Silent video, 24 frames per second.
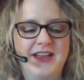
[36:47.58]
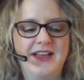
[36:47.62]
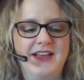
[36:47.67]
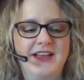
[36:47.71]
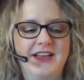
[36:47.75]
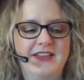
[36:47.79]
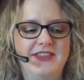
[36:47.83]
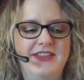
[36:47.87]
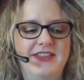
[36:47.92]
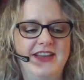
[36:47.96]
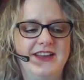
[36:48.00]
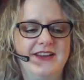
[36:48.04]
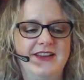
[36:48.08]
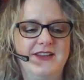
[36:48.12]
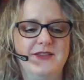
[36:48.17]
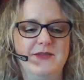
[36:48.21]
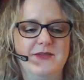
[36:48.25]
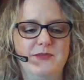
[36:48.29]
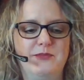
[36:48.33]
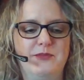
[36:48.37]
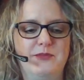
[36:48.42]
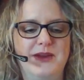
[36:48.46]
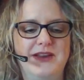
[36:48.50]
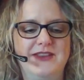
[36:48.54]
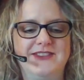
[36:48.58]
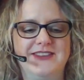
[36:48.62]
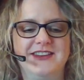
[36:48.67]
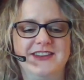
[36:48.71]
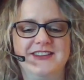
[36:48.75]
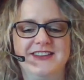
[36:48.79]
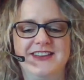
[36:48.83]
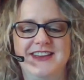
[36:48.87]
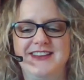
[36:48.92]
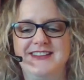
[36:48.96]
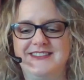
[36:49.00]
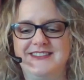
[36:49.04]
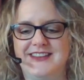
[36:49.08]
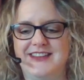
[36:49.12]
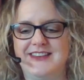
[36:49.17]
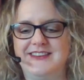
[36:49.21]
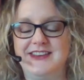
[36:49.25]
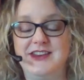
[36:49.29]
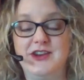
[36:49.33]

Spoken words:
that basically said,